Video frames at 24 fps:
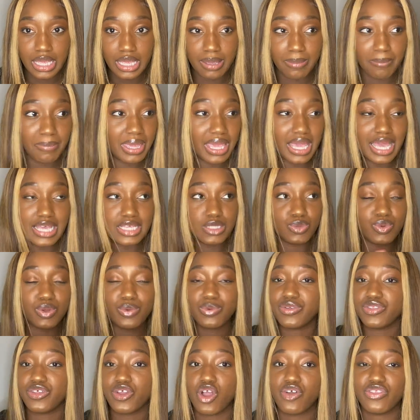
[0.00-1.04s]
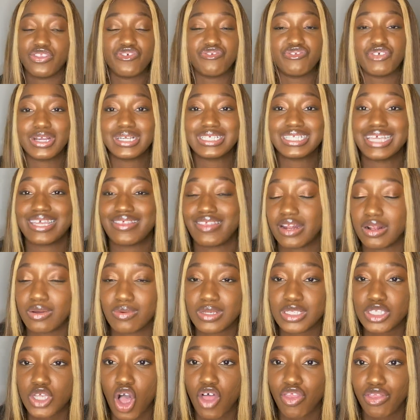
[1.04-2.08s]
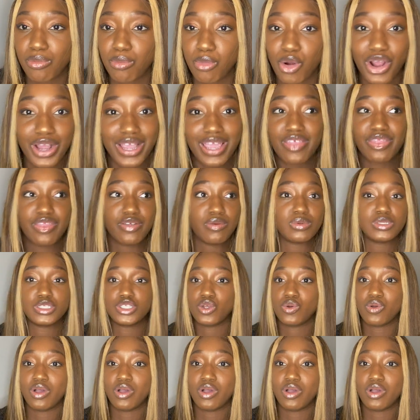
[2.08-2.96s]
because we were there on the first day that it was on the market. There was